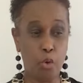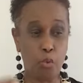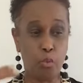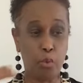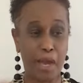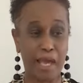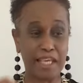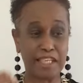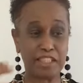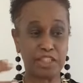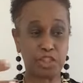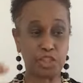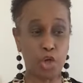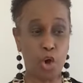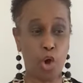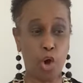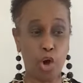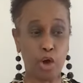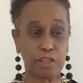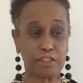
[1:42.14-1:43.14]
when
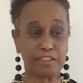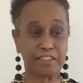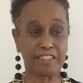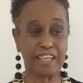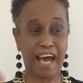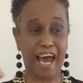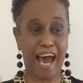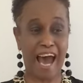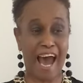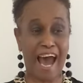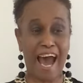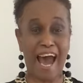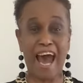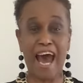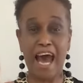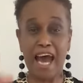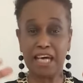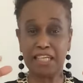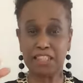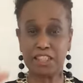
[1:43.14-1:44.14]
thoughts
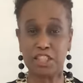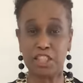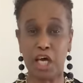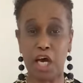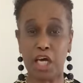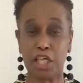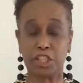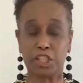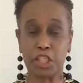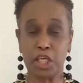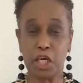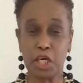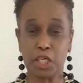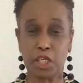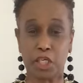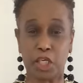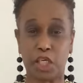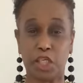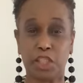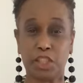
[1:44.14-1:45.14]
are not
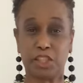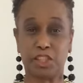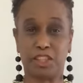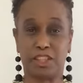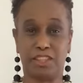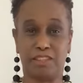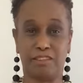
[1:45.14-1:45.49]
good.